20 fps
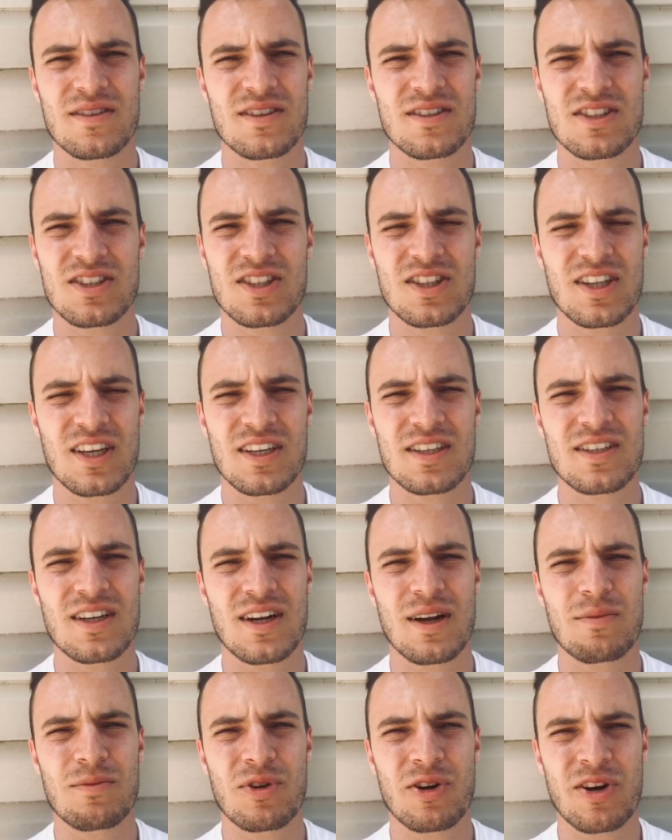just things that
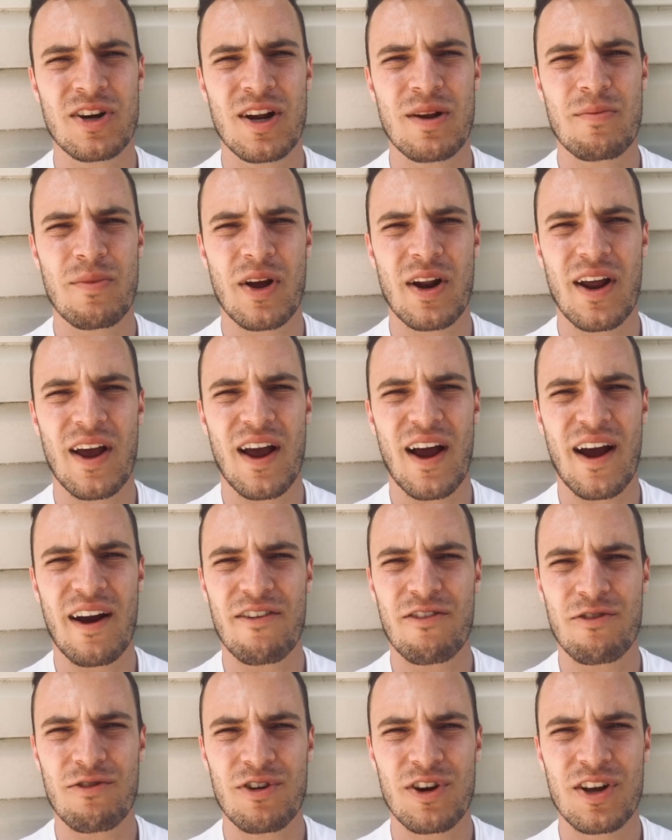I'm learning, but I
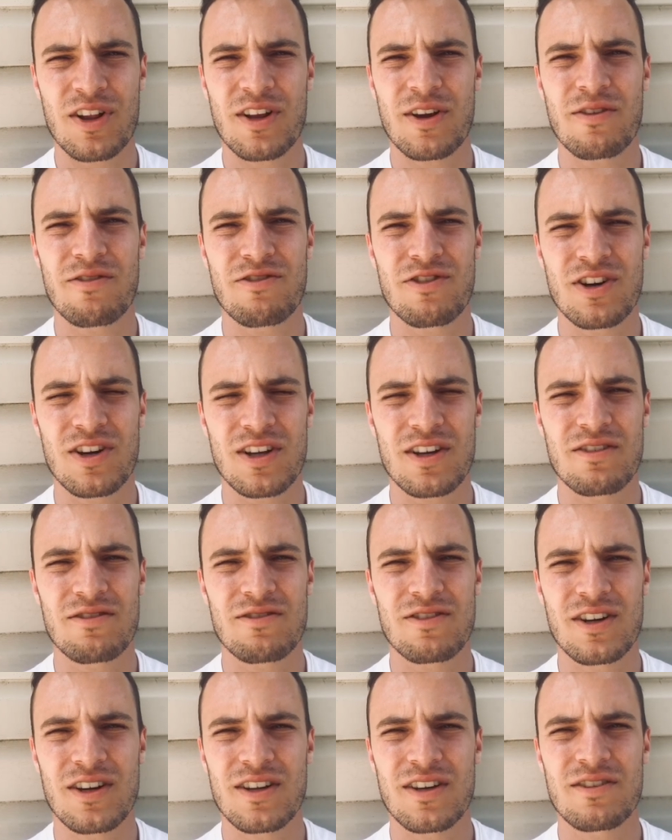really, really,
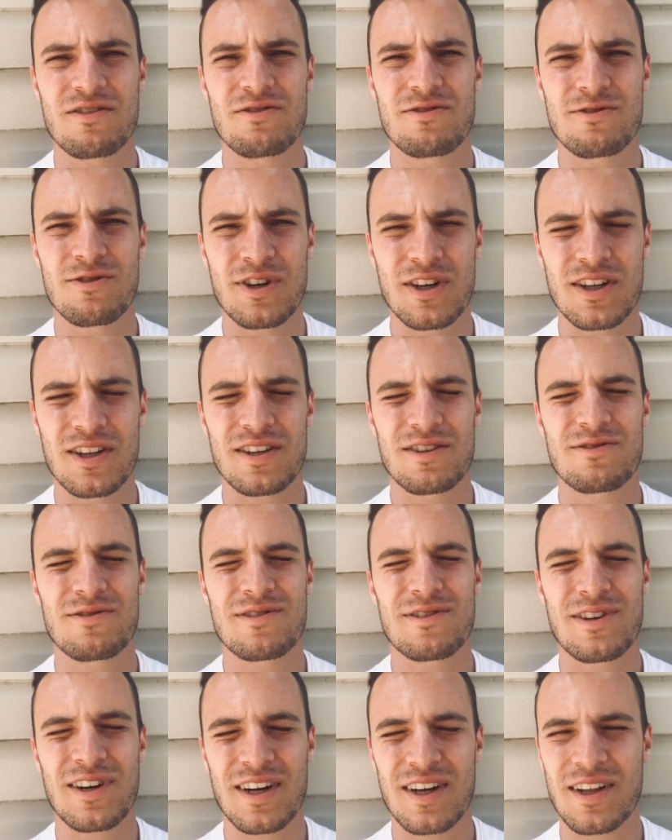really, really,
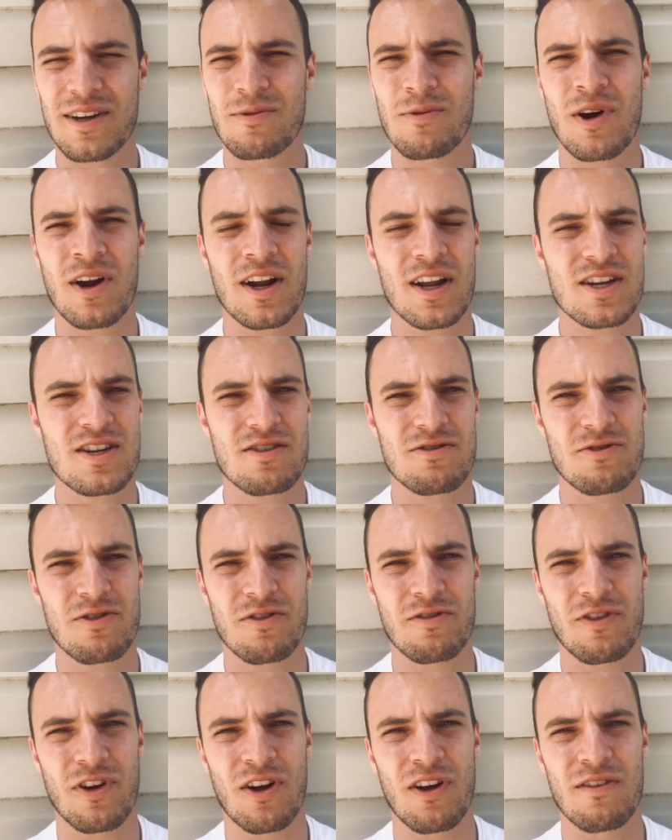really want it to
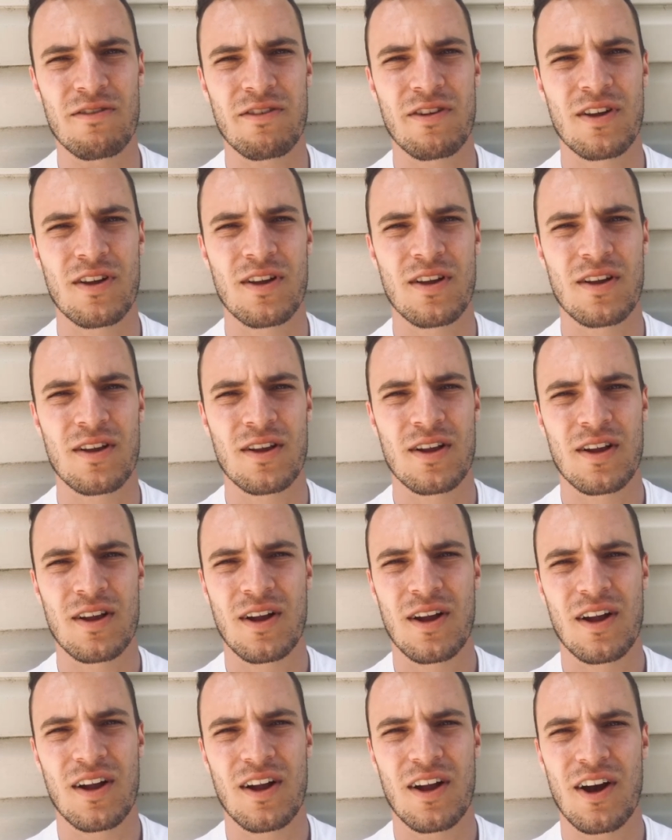revolve
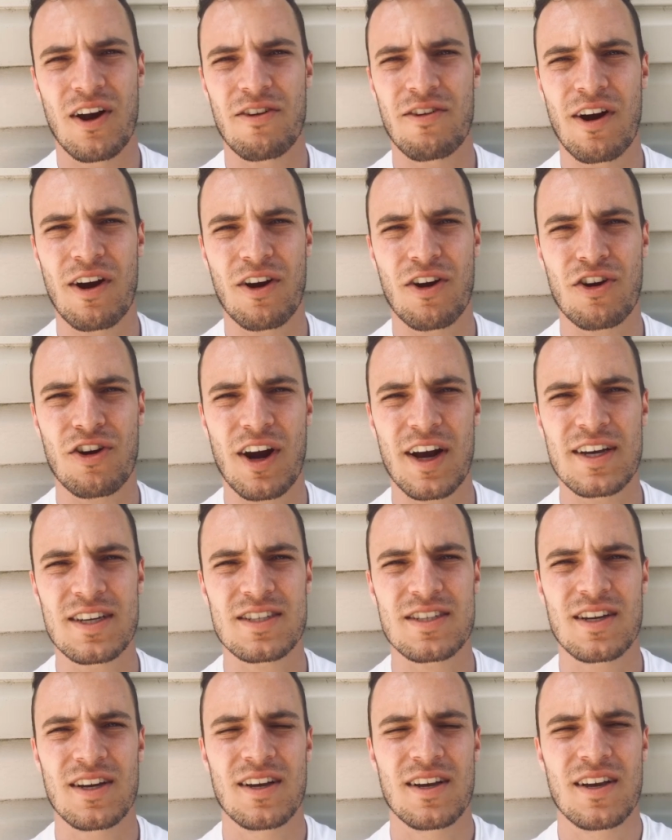around Christ
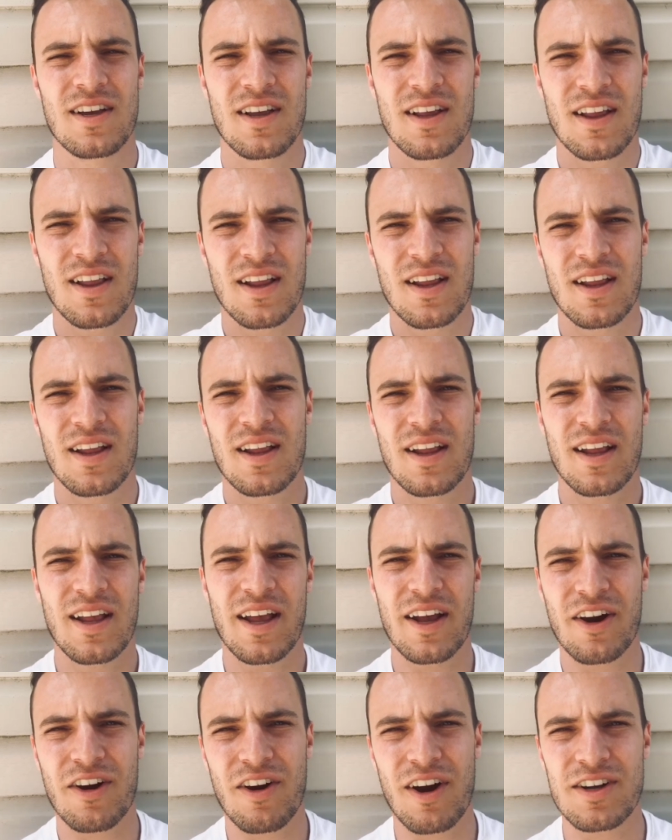
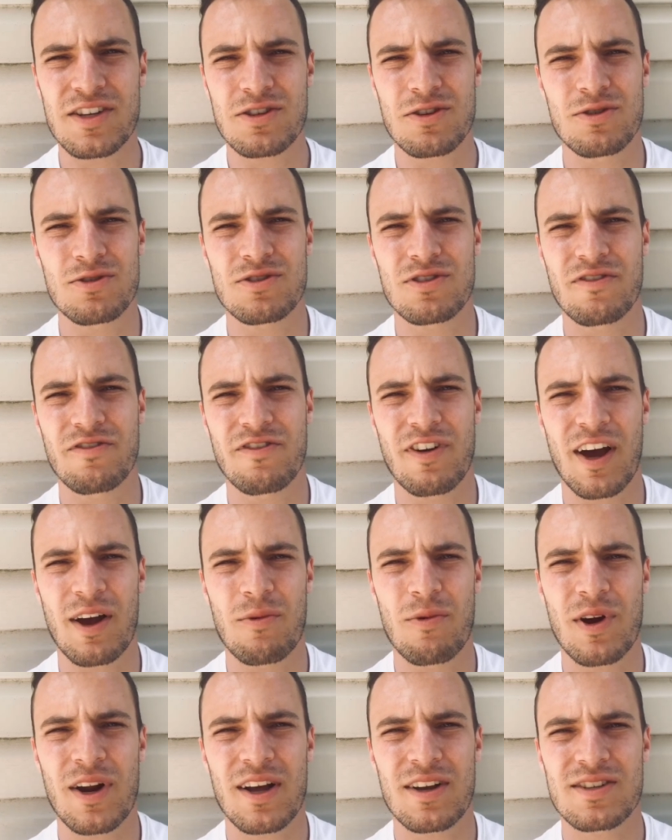and Christ crucified.
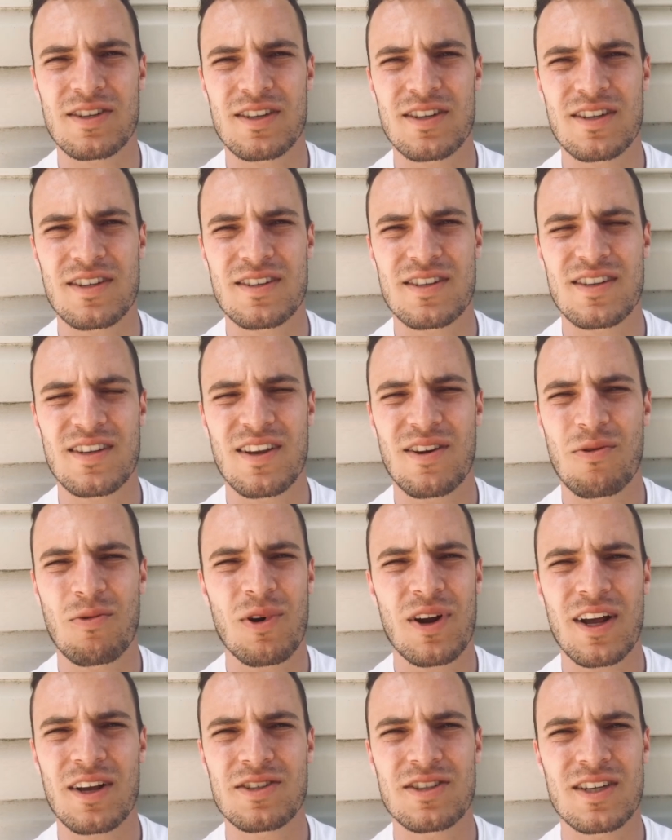What else is
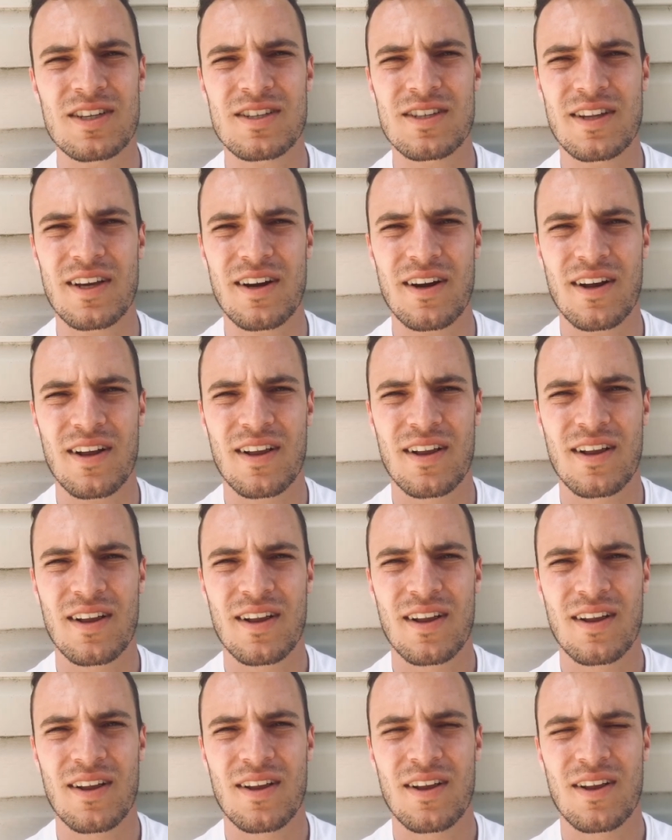what else is there?
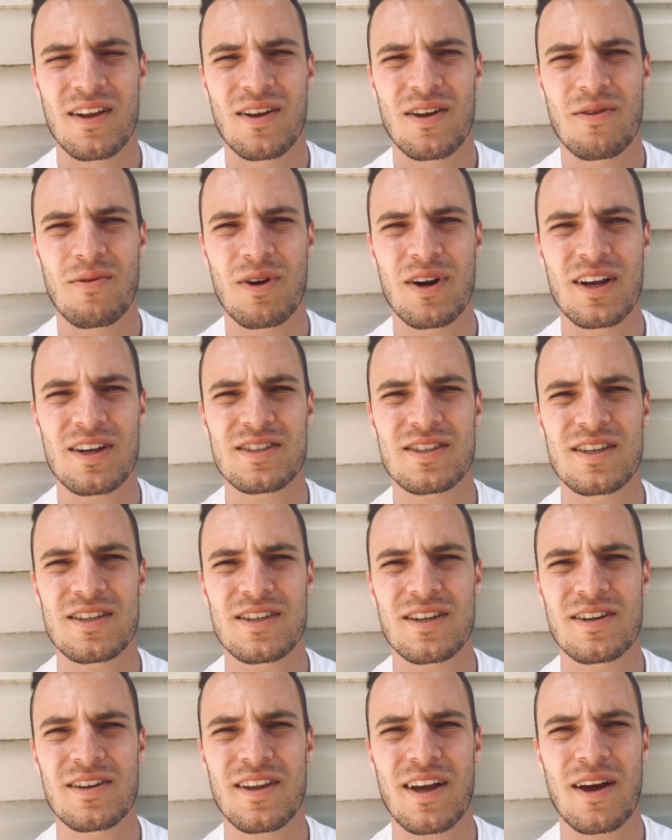What else is
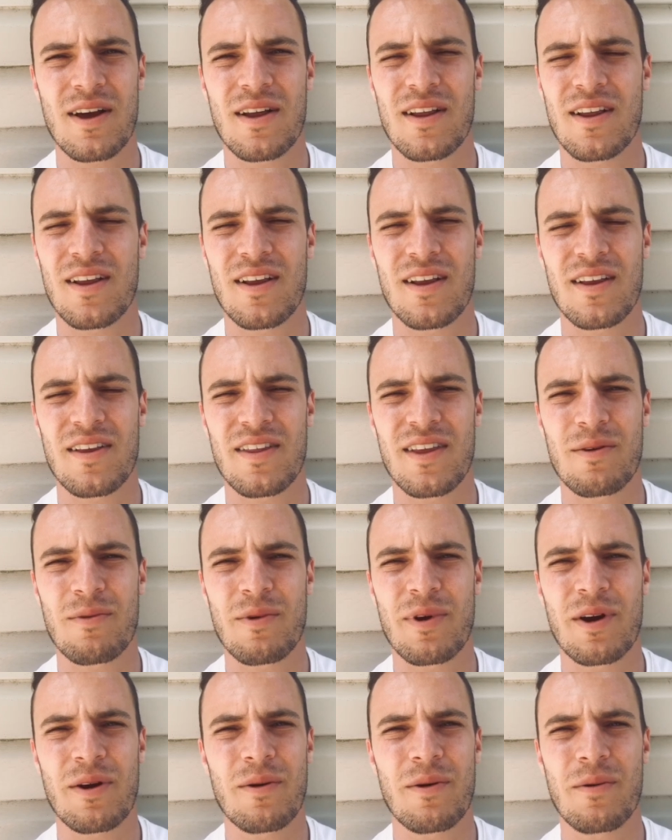there that then
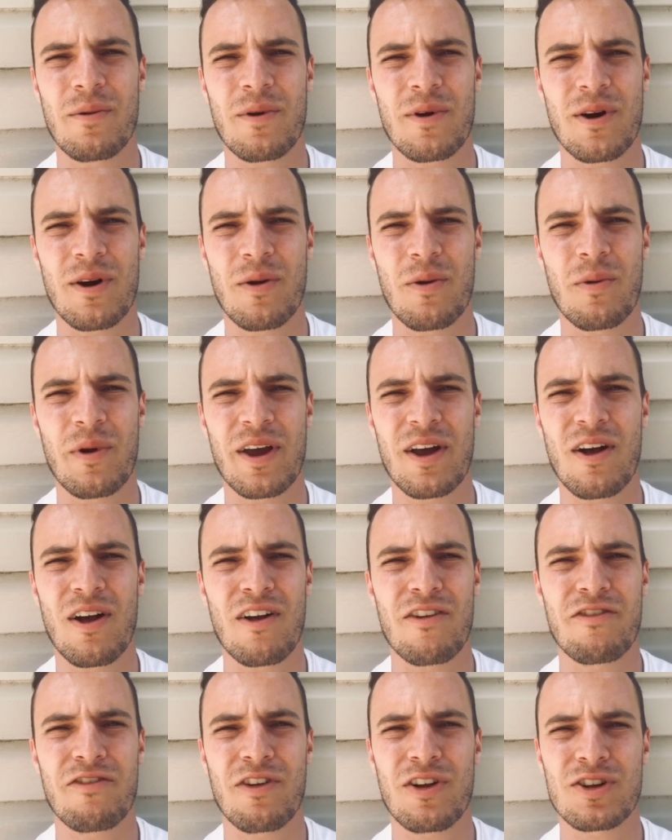we were, we
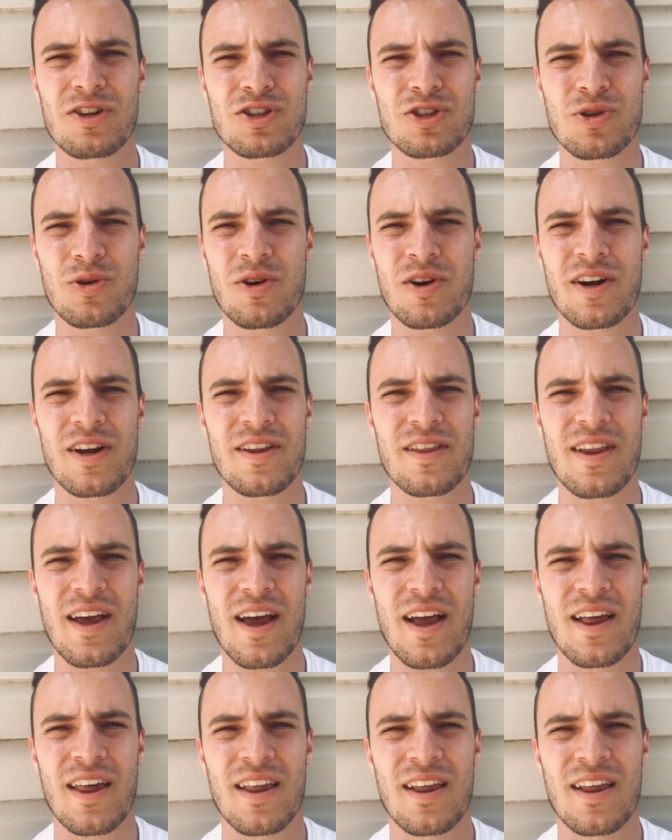all fall short and that